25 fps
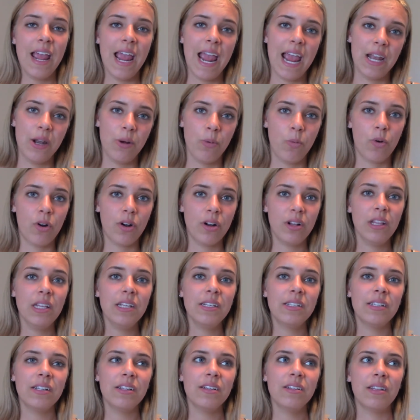And a work
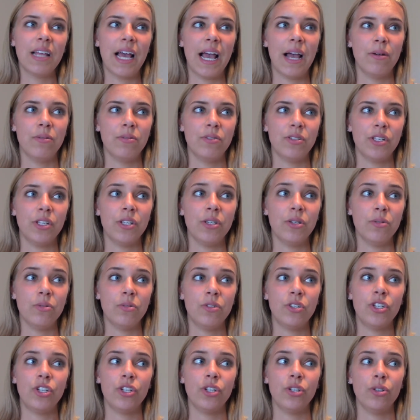list allows you
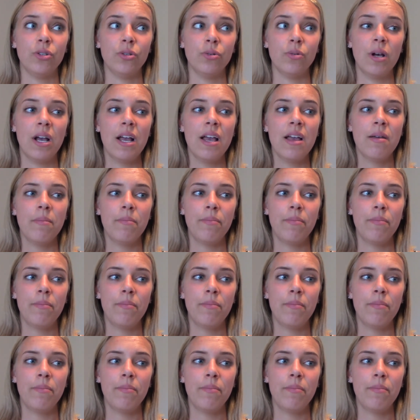to